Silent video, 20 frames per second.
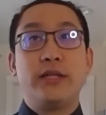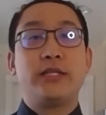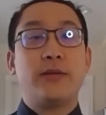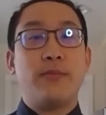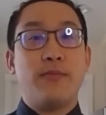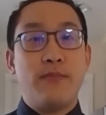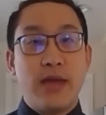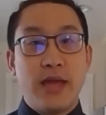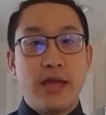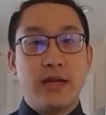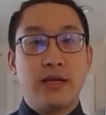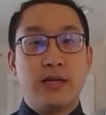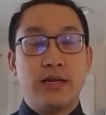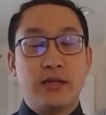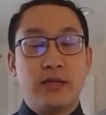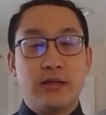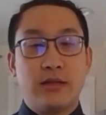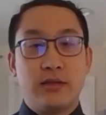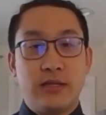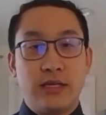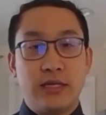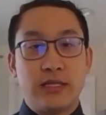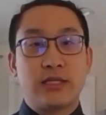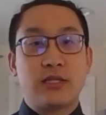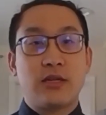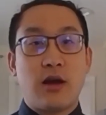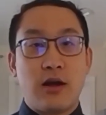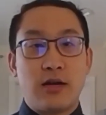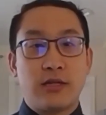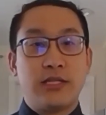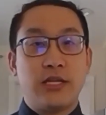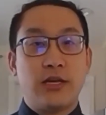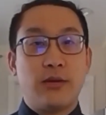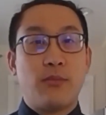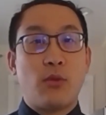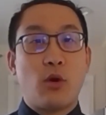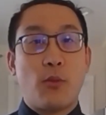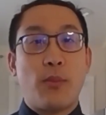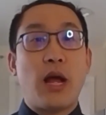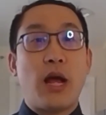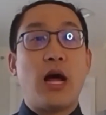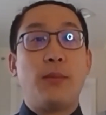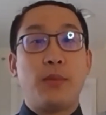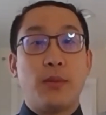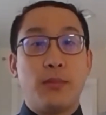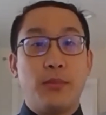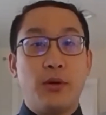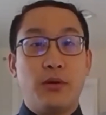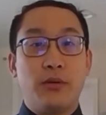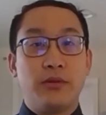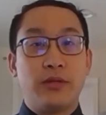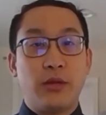make this cocktail more palpable.